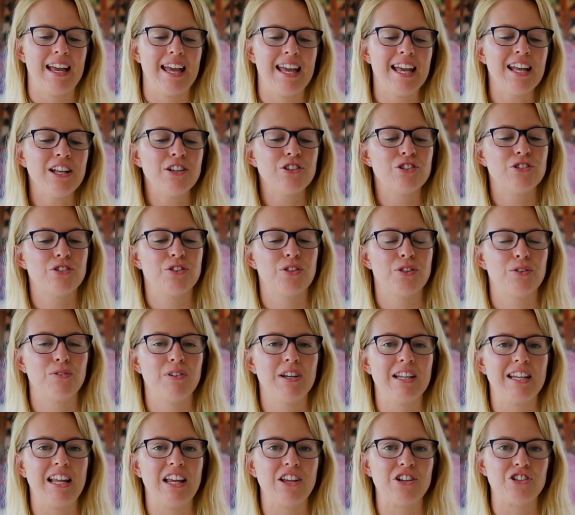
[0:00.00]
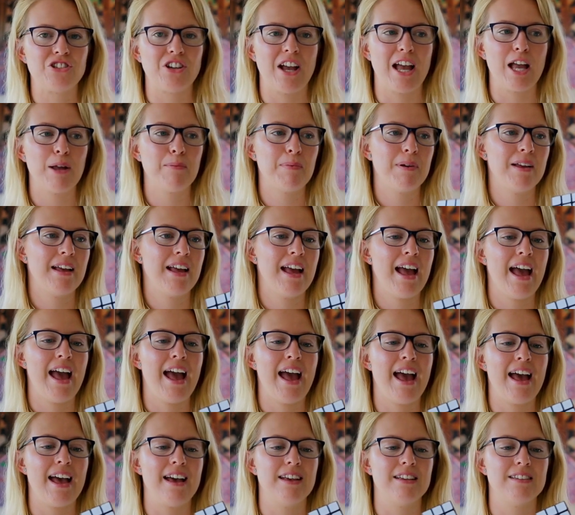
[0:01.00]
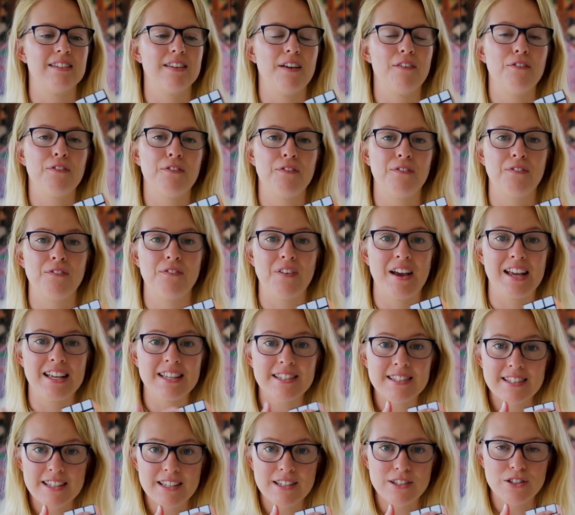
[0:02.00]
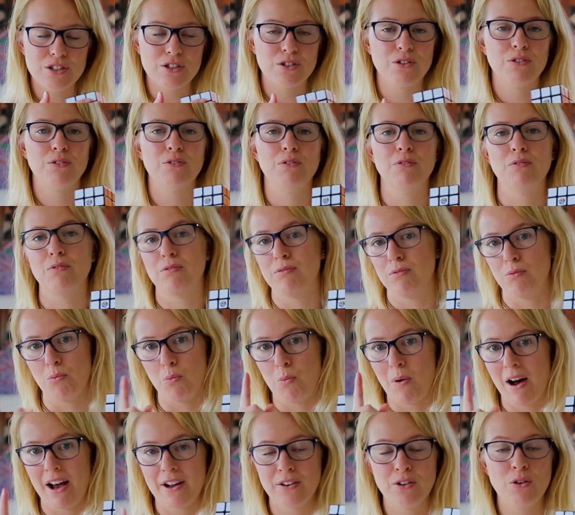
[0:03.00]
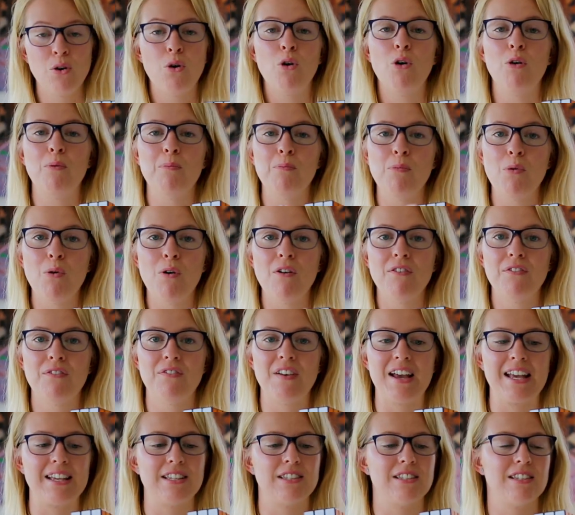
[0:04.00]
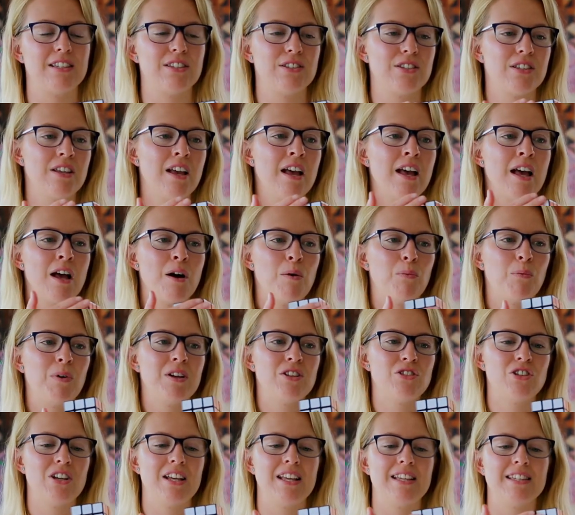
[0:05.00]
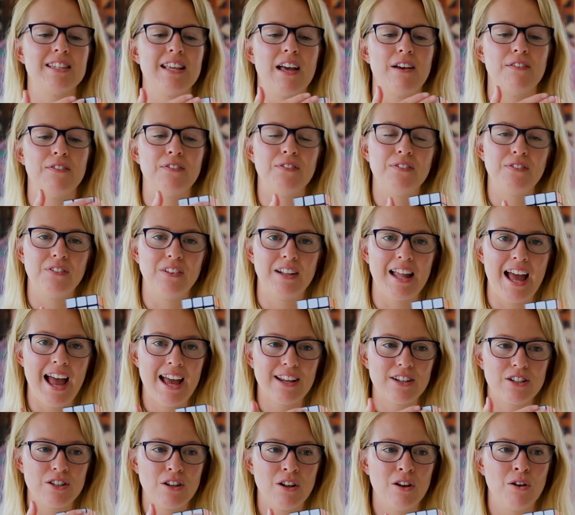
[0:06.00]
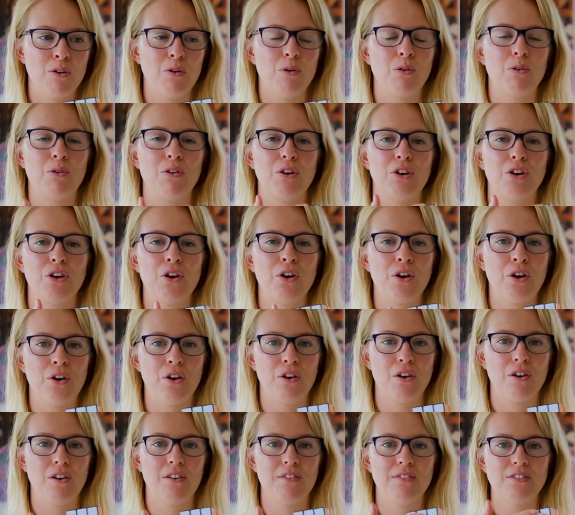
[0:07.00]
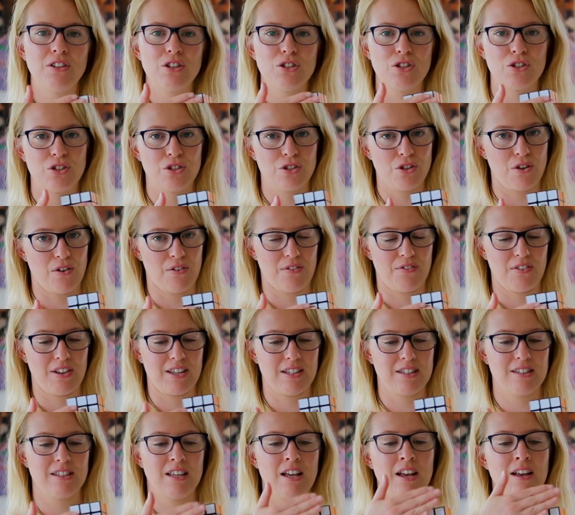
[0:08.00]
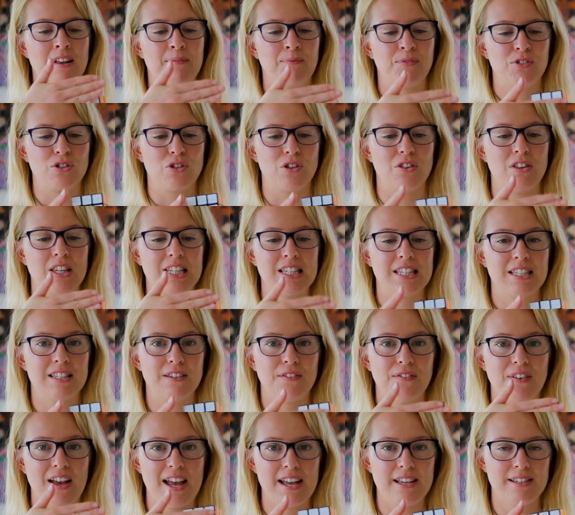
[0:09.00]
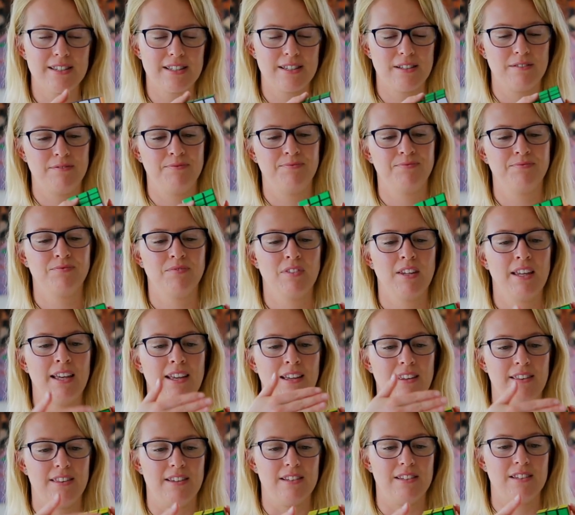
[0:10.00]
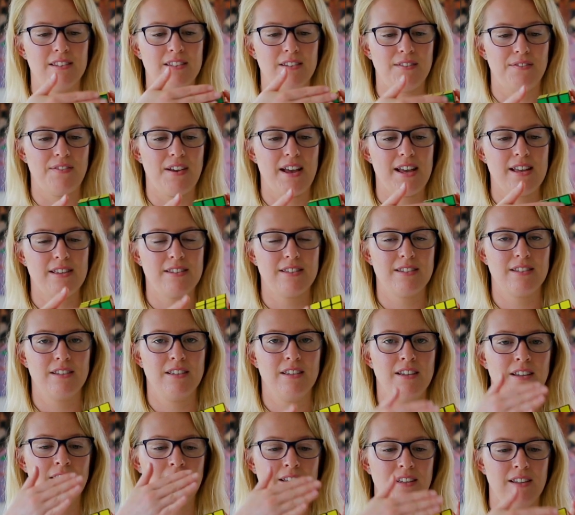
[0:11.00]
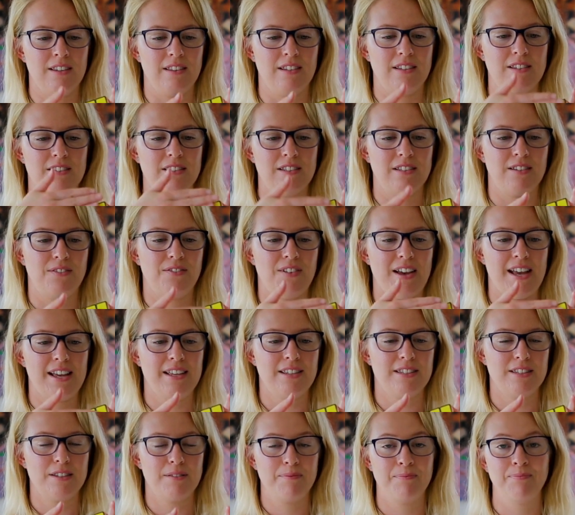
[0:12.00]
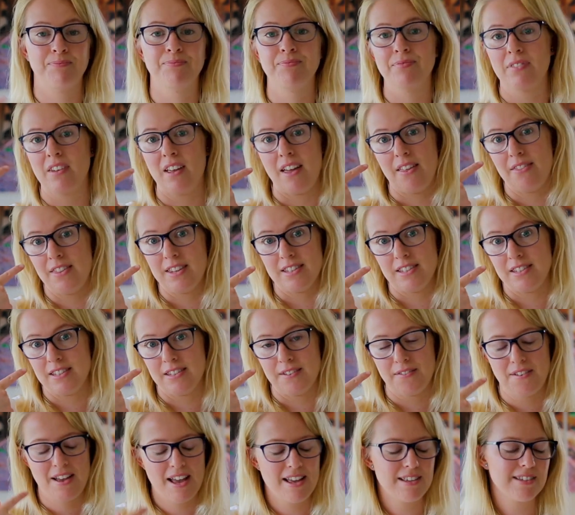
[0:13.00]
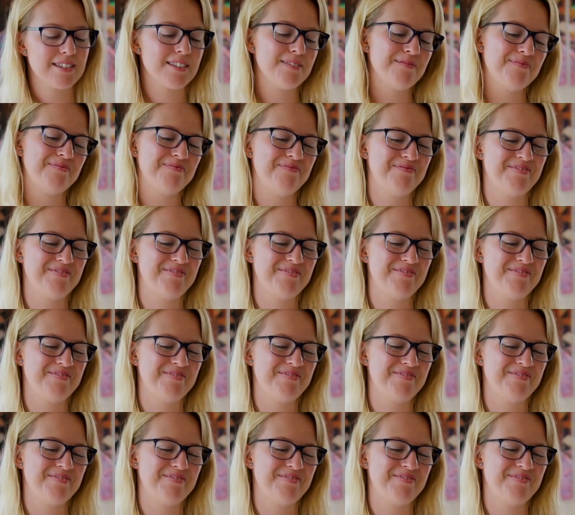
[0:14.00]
Each three D shape has faces, one or more faces, which is a flat or a curved surface. So this is a face, this is a face, this is a face, this is a face,